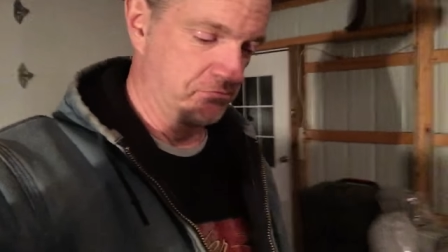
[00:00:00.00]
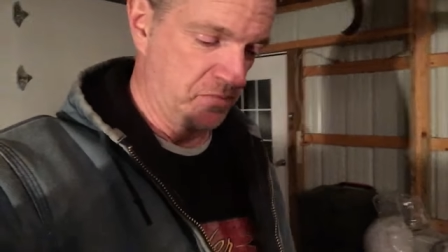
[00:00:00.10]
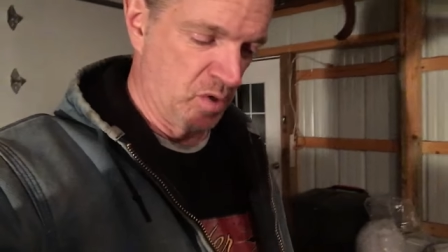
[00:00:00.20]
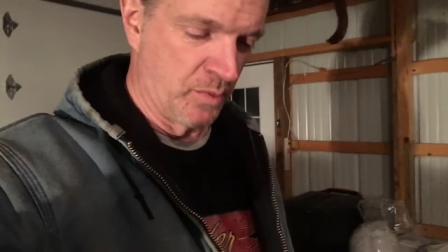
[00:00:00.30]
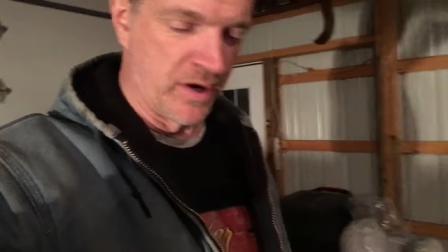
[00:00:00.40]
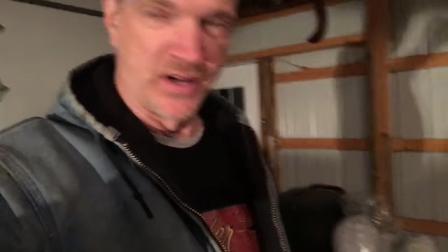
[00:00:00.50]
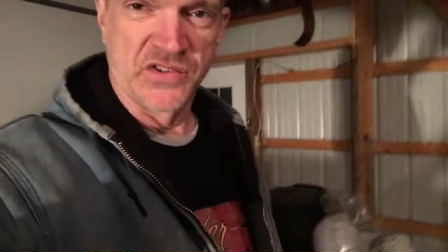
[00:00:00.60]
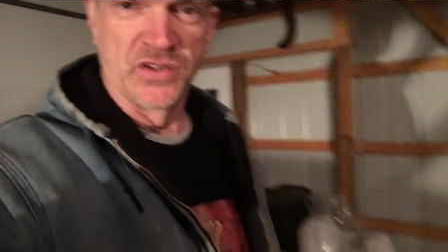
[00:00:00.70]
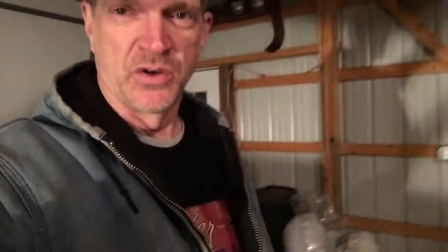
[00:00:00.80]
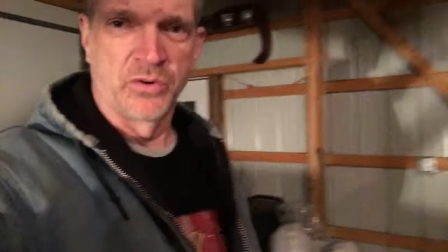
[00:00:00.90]
No
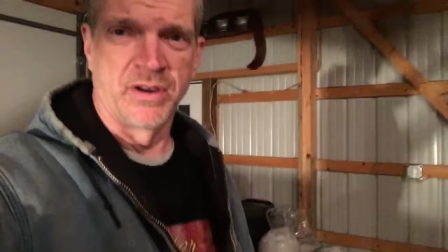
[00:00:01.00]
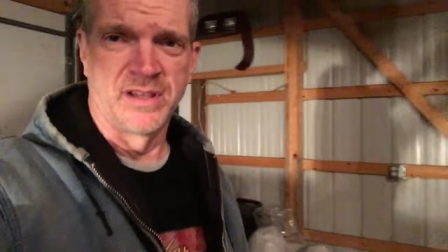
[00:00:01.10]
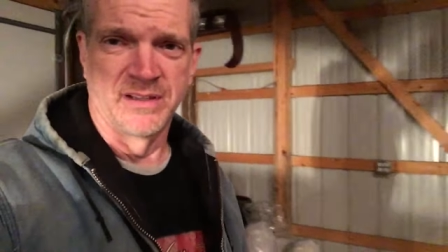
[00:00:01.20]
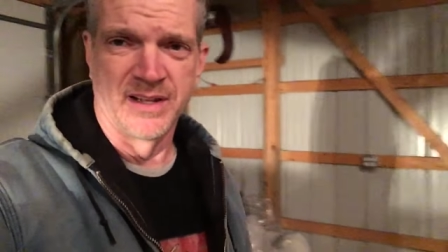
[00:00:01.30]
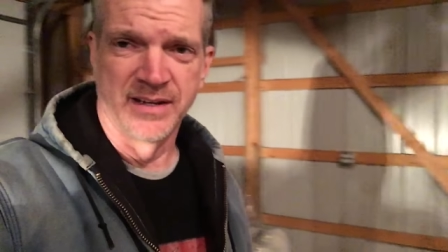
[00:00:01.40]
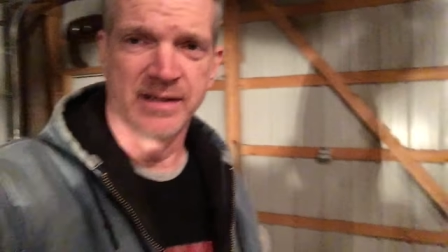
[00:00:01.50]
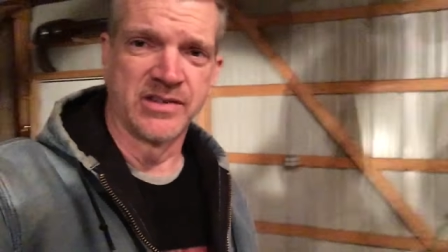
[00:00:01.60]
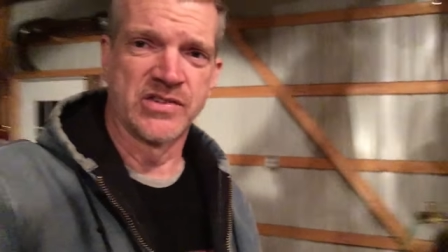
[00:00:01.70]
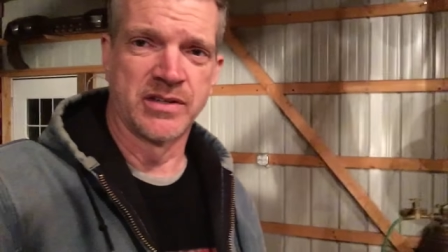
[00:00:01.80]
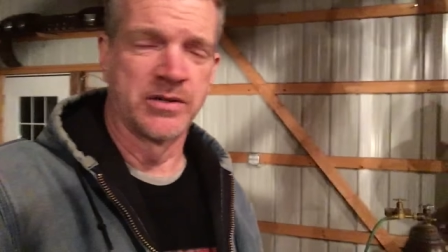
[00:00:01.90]
brakes, no ground
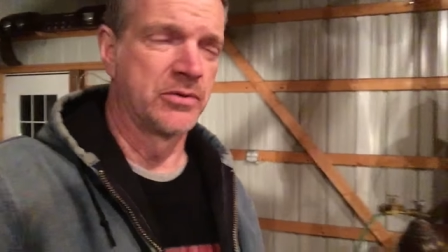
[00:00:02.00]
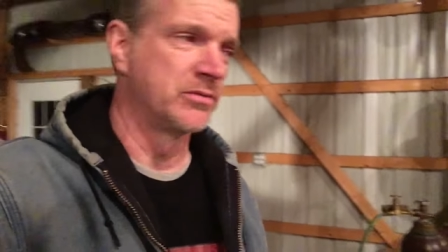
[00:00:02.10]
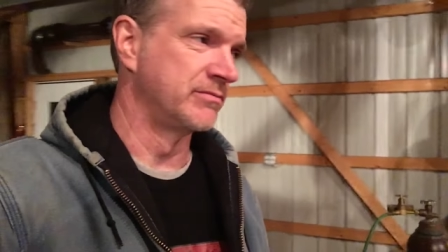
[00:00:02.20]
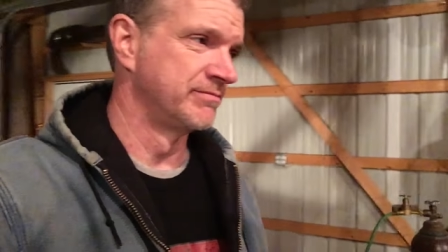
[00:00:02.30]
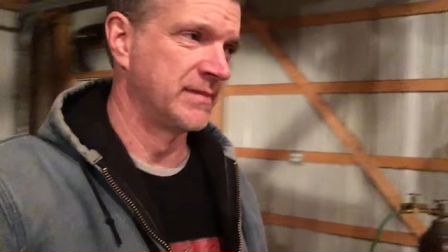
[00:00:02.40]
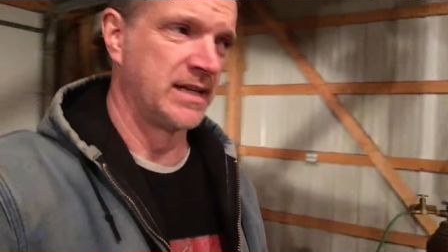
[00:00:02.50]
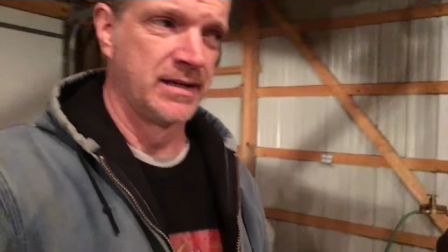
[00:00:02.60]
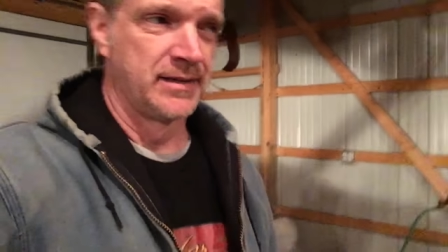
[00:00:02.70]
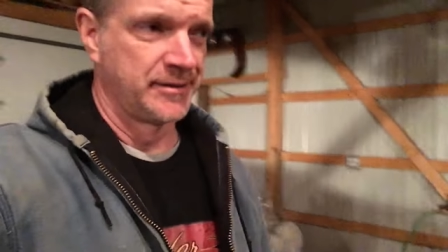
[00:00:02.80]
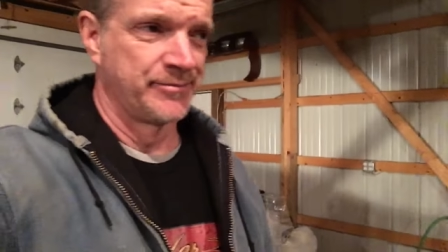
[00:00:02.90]
lines, no
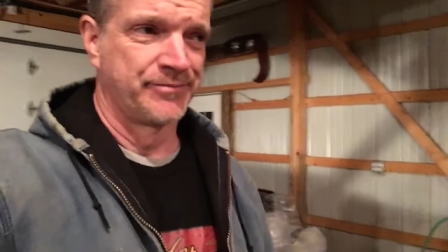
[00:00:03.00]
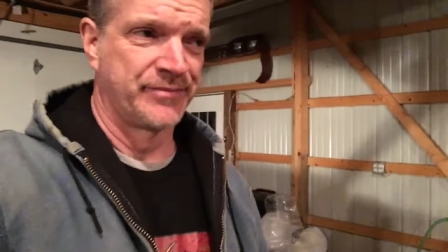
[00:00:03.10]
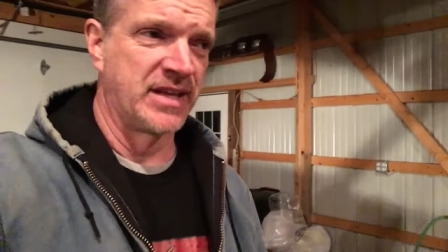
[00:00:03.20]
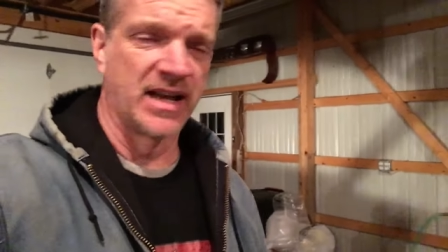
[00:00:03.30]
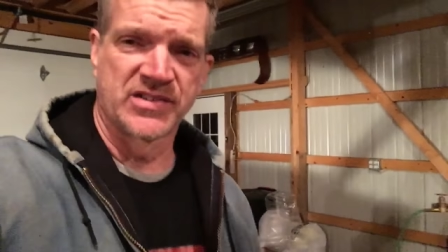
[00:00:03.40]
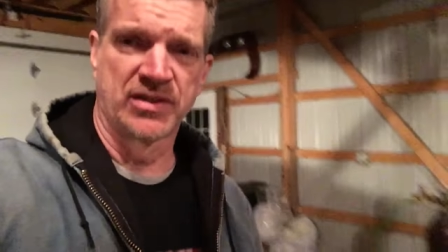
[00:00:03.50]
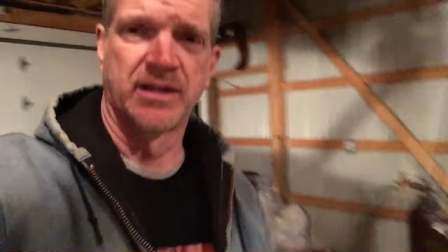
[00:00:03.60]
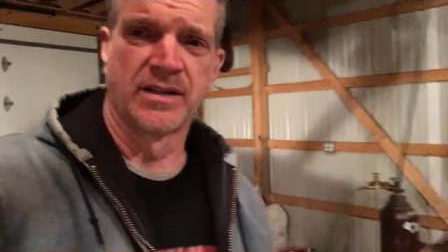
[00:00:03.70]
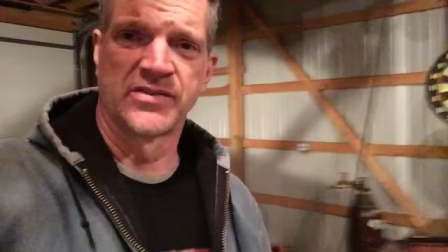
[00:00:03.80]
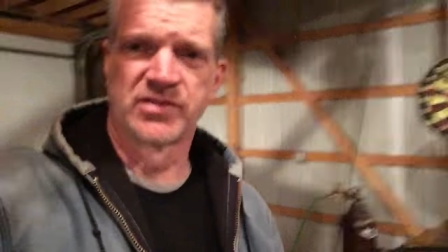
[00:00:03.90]
gas
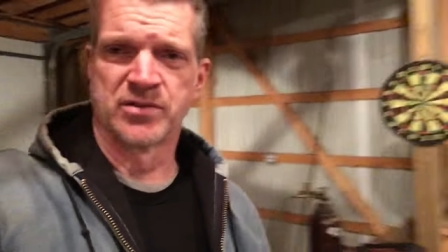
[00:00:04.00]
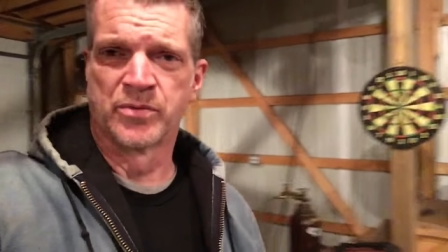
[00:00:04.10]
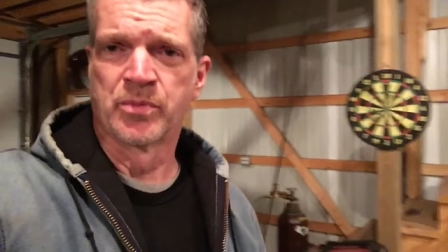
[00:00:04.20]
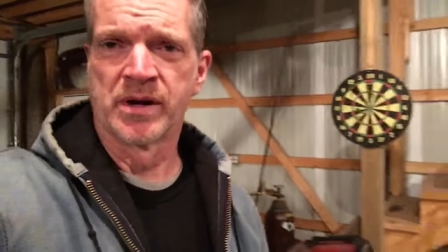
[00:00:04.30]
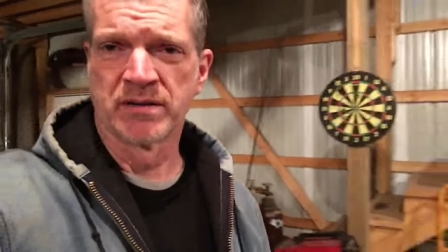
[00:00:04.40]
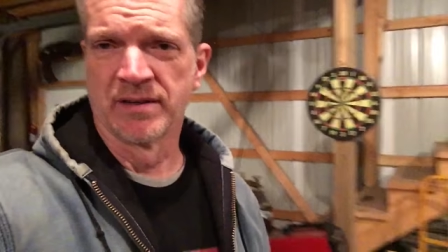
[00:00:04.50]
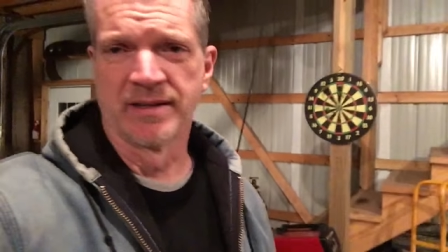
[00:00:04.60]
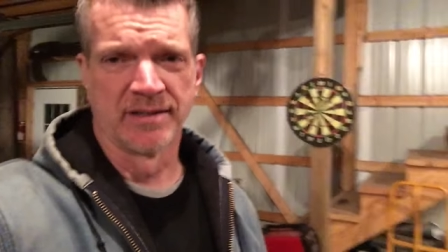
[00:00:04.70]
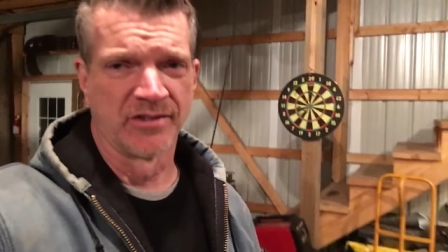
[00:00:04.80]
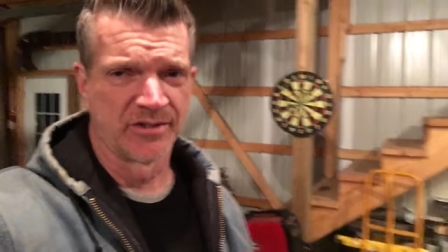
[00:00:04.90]
lines, no brake
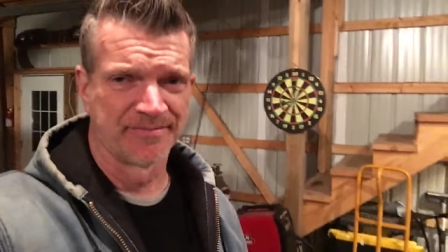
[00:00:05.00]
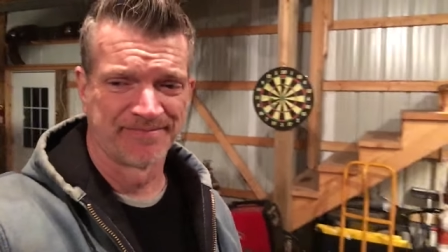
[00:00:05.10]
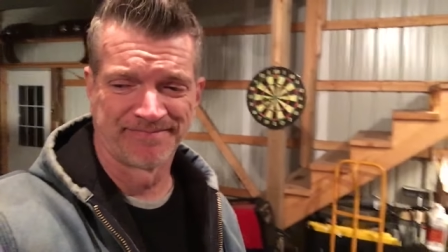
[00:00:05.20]
lines.